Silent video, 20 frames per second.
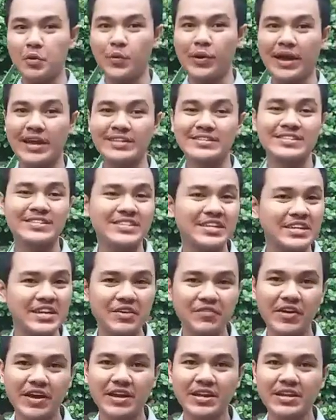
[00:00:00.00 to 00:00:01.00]
We can
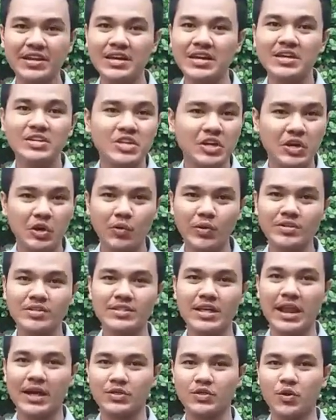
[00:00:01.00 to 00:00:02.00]
significantly decrease
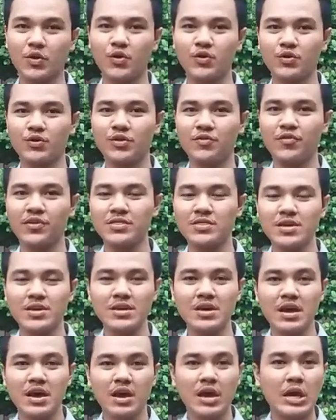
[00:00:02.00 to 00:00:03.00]
the
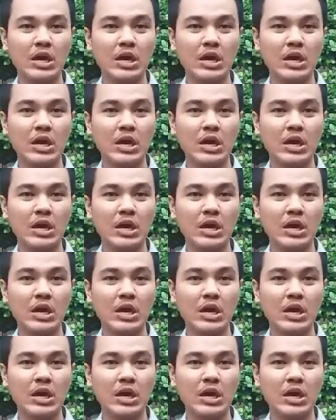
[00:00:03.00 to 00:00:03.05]
electroconductivity,